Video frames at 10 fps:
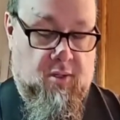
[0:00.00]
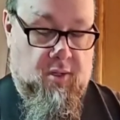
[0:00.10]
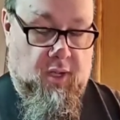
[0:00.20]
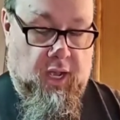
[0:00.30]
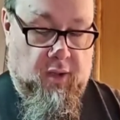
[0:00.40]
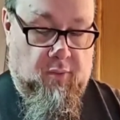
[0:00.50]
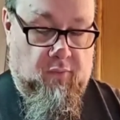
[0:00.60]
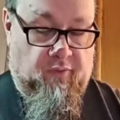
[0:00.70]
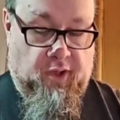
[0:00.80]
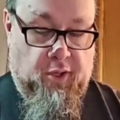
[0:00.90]

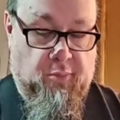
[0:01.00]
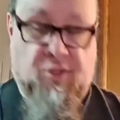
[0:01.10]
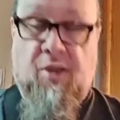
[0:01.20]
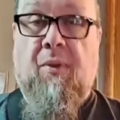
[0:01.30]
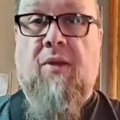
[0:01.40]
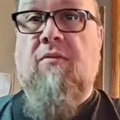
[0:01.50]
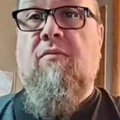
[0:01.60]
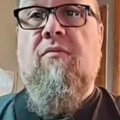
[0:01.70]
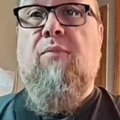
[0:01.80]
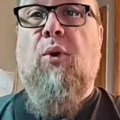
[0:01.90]
Volume is up on
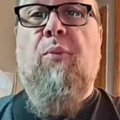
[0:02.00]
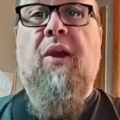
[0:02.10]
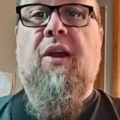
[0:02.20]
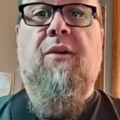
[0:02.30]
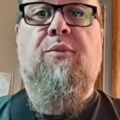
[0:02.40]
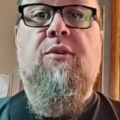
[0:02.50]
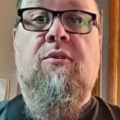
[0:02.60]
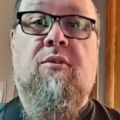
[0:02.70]
both pickups.